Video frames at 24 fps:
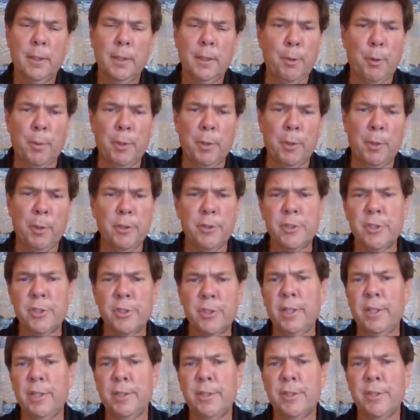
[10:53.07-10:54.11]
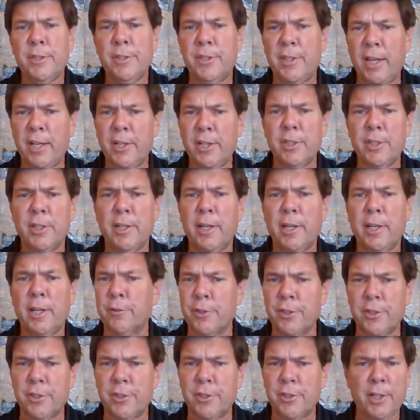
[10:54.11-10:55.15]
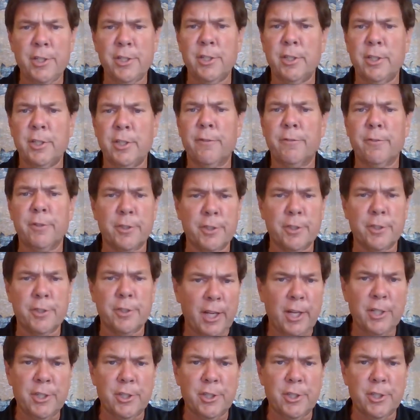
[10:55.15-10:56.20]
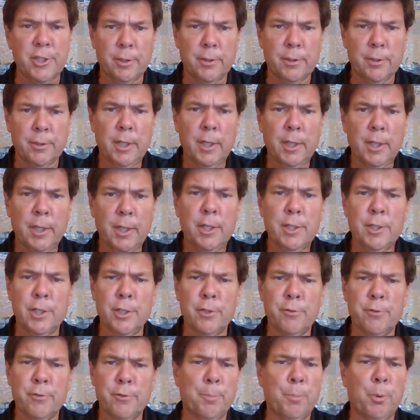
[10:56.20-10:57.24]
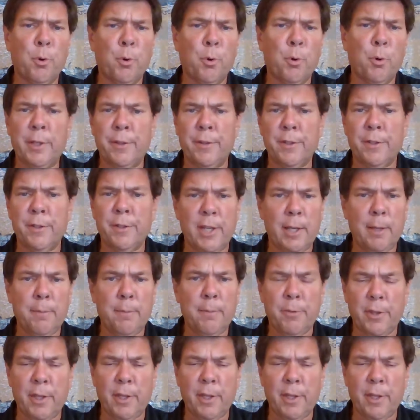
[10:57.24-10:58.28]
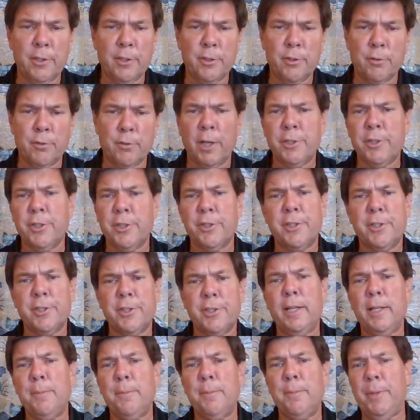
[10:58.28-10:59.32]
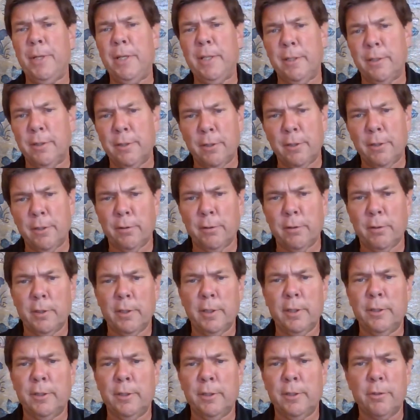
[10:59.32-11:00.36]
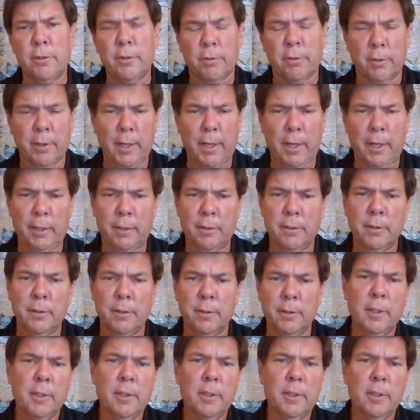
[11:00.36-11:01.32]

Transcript: But when you see station after station after station just reporting the same things, Russia's getting beaten on, in Ukraine.